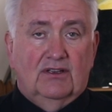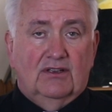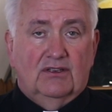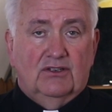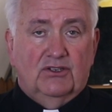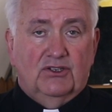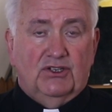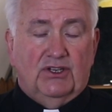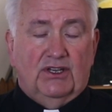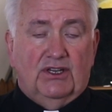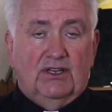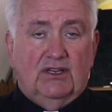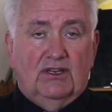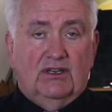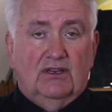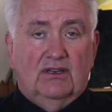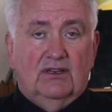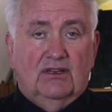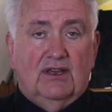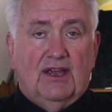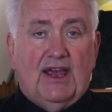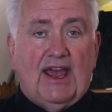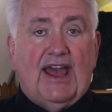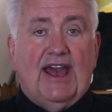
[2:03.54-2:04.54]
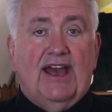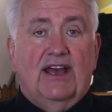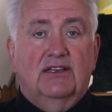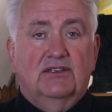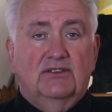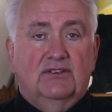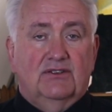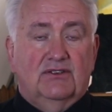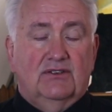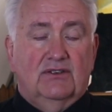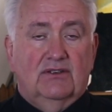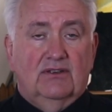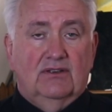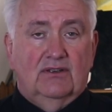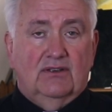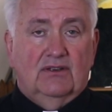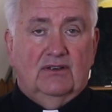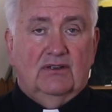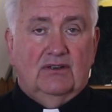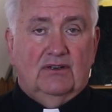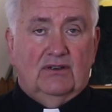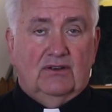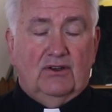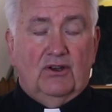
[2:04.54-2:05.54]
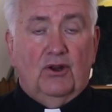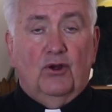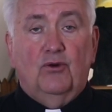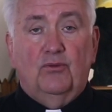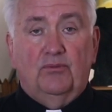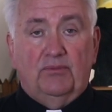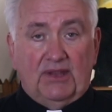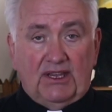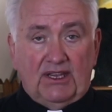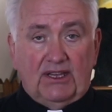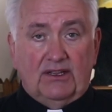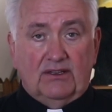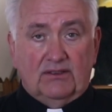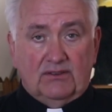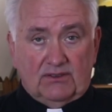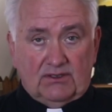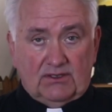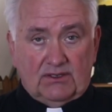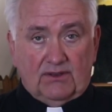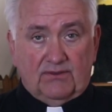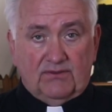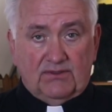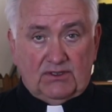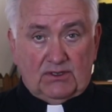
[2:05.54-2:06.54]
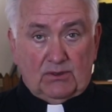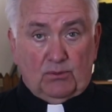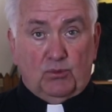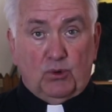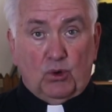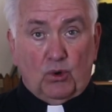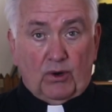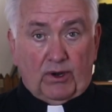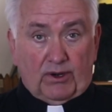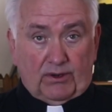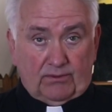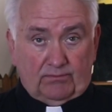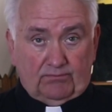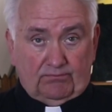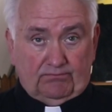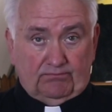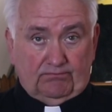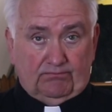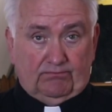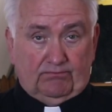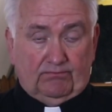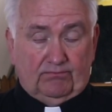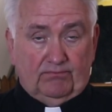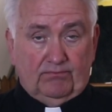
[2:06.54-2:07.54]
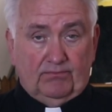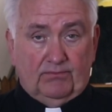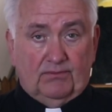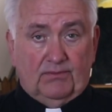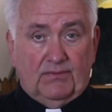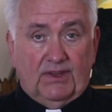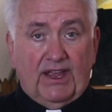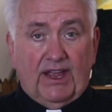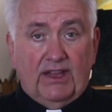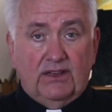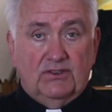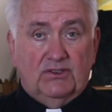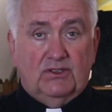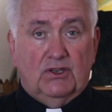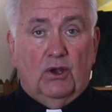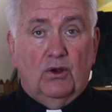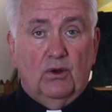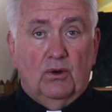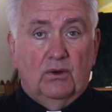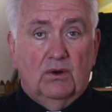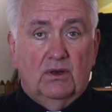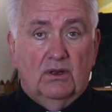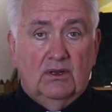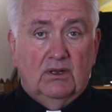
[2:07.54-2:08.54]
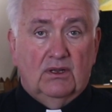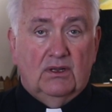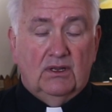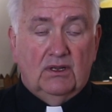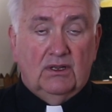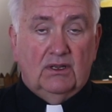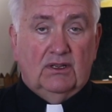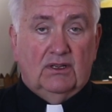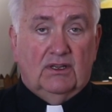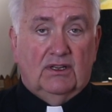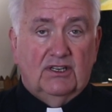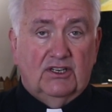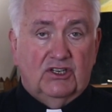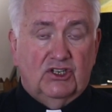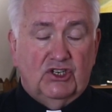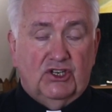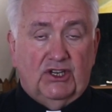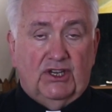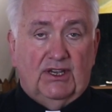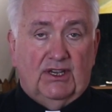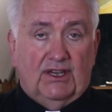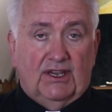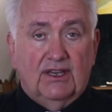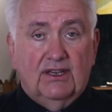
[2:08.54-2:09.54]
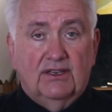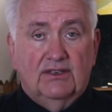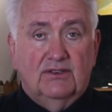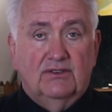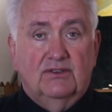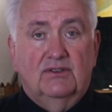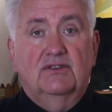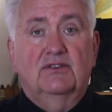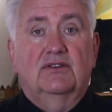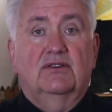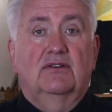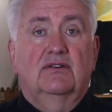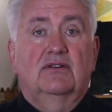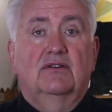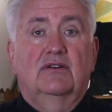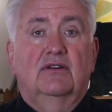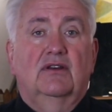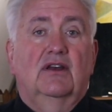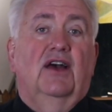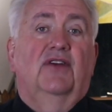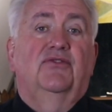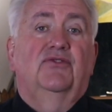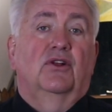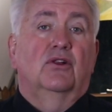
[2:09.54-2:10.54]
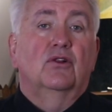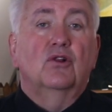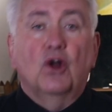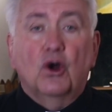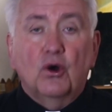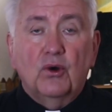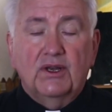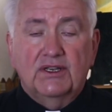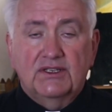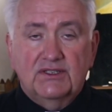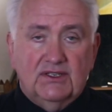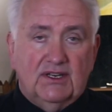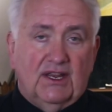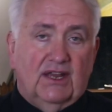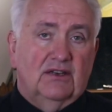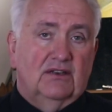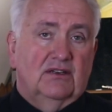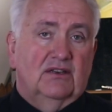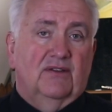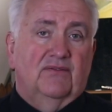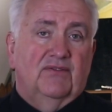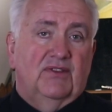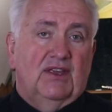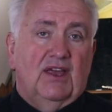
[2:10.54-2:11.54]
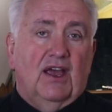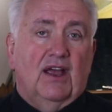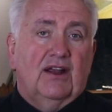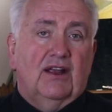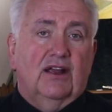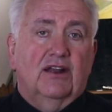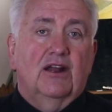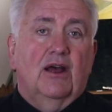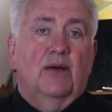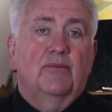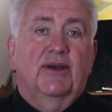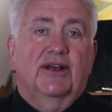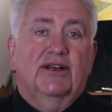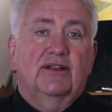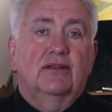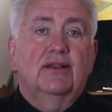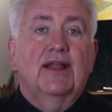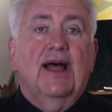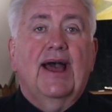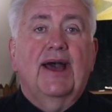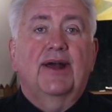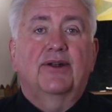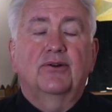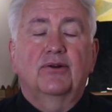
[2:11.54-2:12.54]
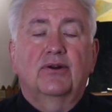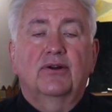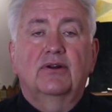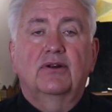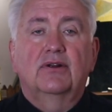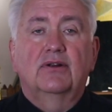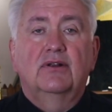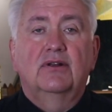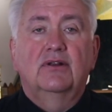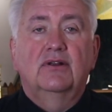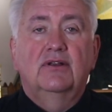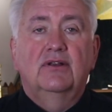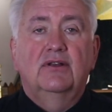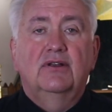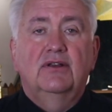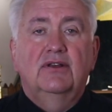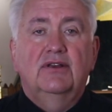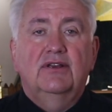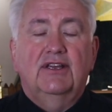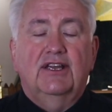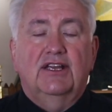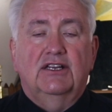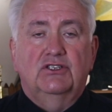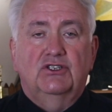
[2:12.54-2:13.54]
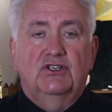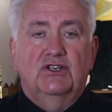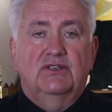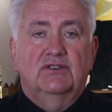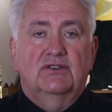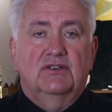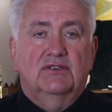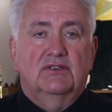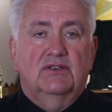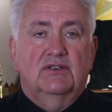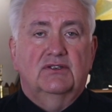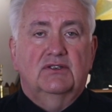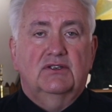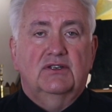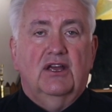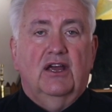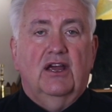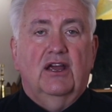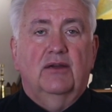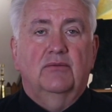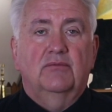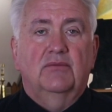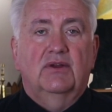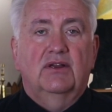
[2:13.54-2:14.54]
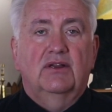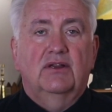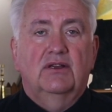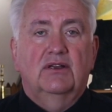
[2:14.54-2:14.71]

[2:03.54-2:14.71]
She has no means of support. And so she is at the lowest end of the economic ladder in Jesus's time.